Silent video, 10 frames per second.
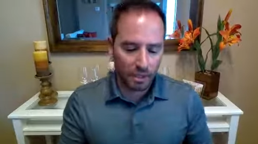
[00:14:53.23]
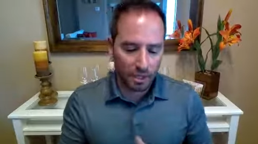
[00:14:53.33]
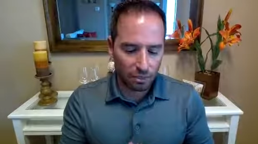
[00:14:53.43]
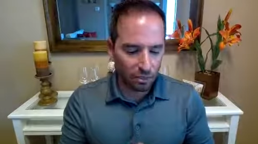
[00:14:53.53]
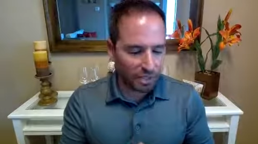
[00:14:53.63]

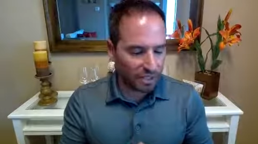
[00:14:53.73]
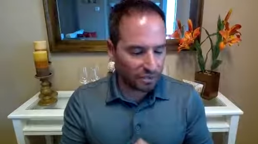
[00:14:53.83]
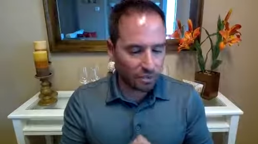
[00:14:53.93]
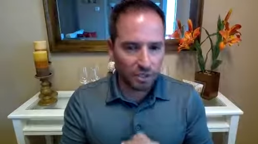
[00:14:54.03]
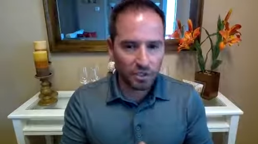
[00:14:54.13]
I would like
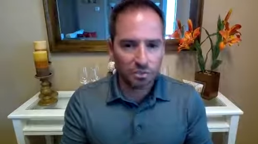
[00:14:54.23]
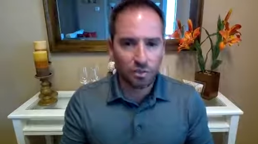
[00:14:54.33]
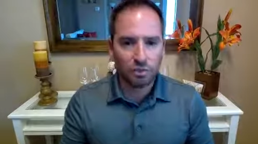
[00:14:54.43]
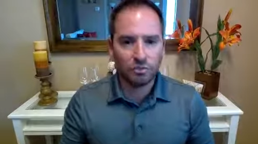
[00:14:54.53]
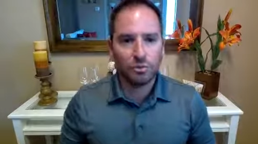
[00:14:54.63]
to, each
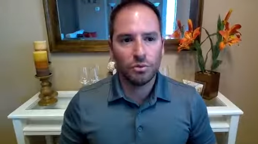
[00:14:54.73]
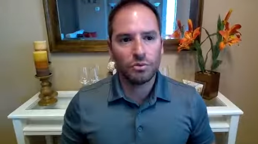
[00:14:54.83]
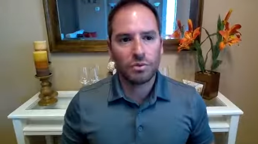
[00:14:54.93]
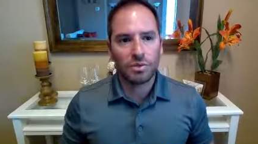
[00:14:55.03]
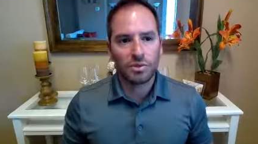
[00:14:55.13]
one of you
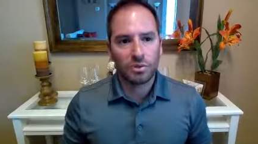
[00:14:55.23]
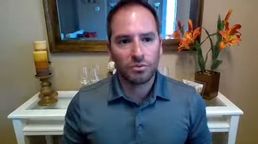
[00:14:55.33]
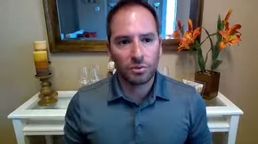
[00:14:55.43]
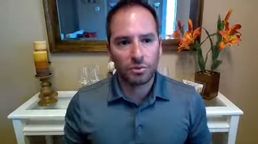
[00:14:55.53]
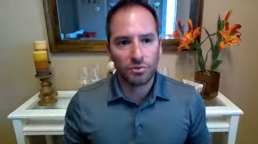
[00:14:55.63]
to consider
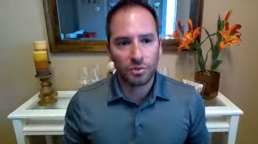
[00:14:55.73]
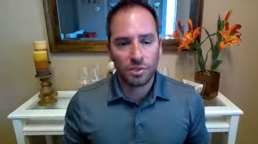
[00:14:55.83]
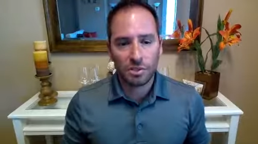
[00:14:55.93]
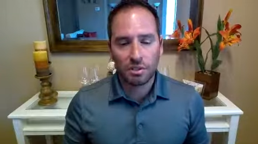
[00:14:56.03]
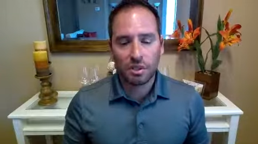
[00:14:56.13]
from the
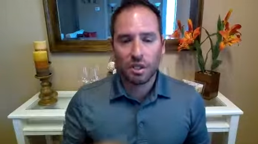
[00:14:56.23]
source.